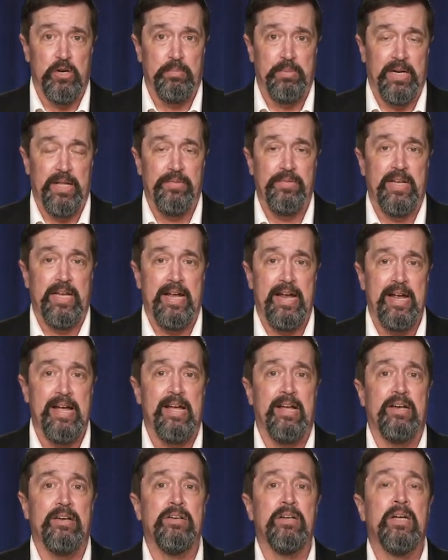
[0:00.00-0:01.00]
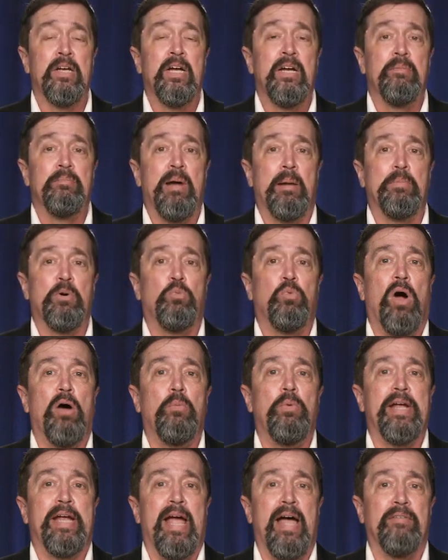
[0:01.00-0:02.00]
But in the end, remember what
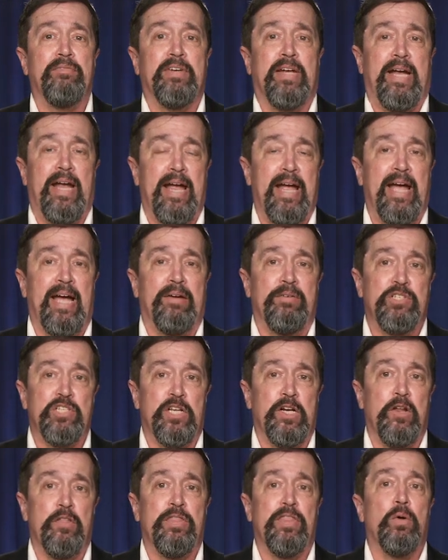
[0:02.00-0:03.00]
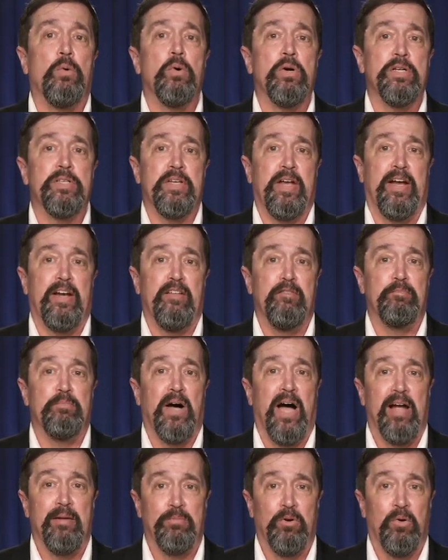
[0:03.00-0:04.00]
we have to have is an authoritative
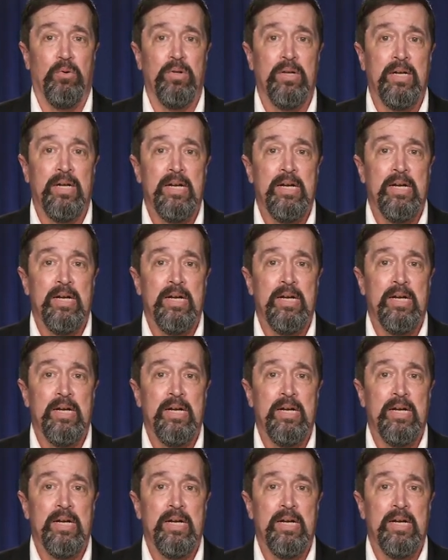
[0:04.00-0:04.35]
Bible.